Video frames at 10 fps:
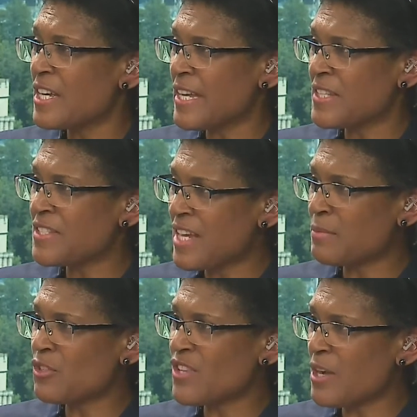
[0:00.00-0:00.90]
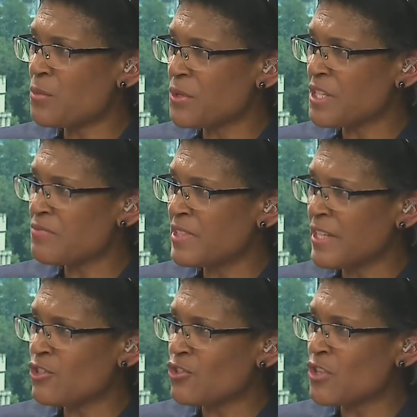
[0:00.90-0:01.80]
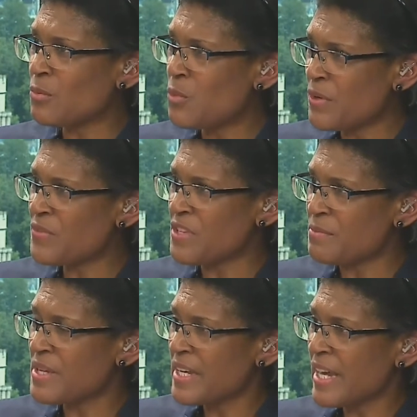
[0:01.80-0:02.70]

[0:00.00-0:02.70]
establish that working relationship with them.